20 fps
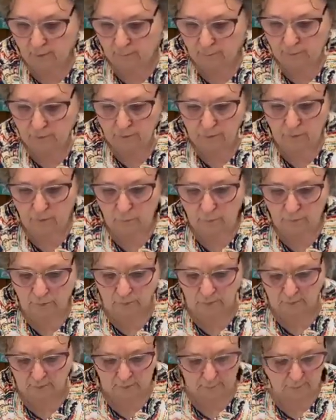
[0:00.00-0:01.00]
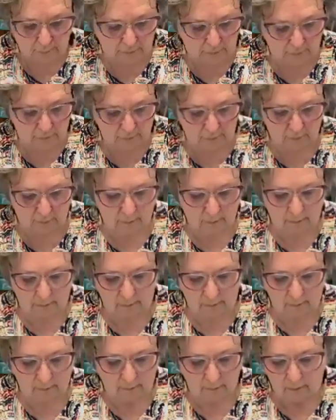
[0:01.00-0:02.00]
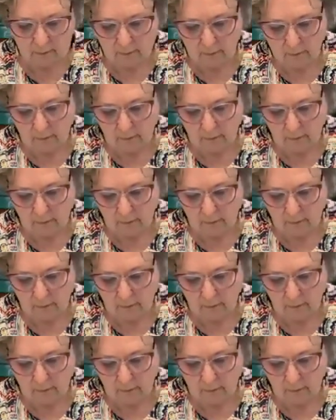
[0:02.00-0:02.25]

I'm assuming somebody did, and